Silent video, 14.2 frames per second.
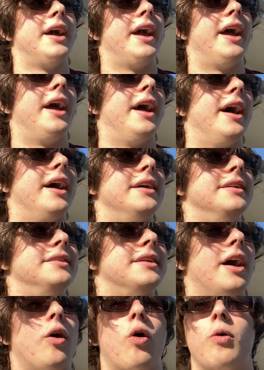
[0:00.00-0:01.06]

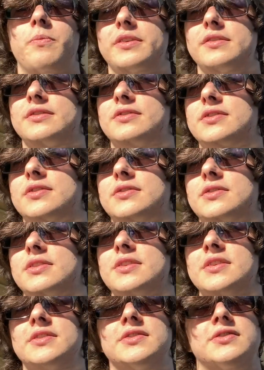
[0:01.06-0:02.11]
and I hope this
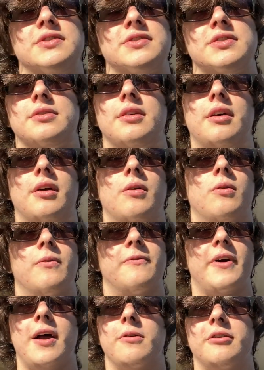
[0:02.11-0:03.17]

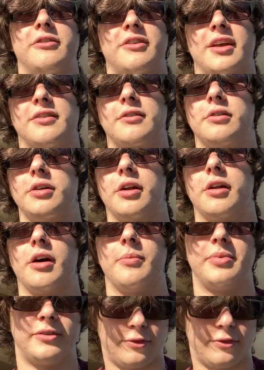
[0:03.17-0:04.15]
virus gets cleared up as